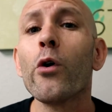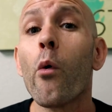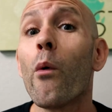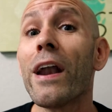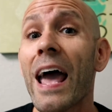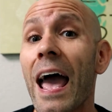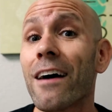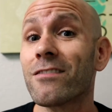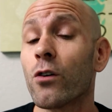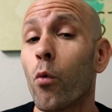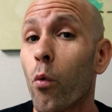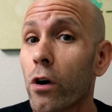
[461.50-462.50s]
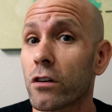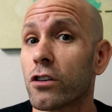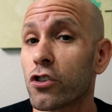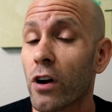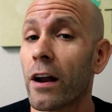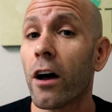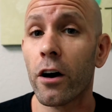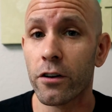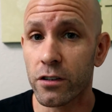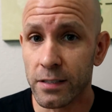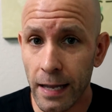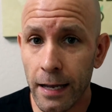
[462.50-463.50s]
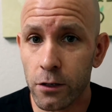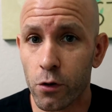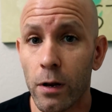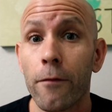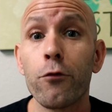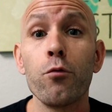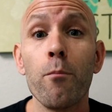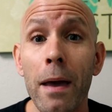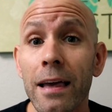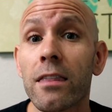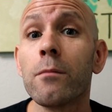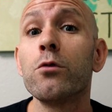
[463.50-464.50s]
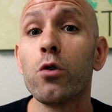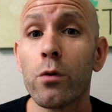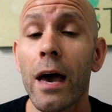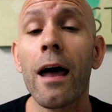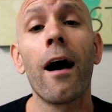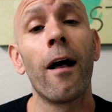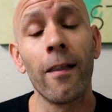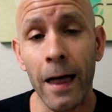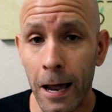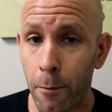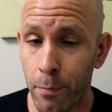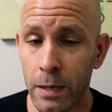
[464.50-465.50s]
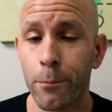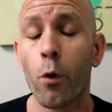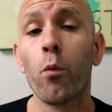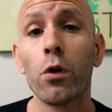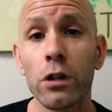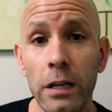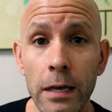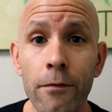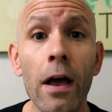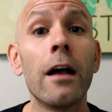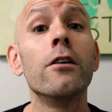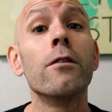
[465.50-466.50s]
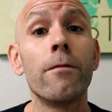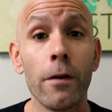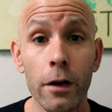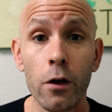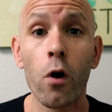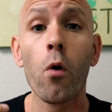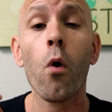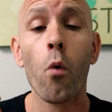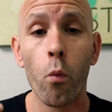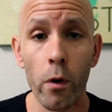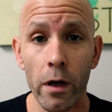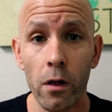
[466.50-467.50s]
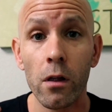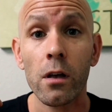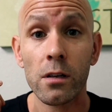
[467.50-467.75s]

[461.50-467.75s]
don't wanna have to work to try to understand you. And if you make them do that, a lot of people will leave and your video will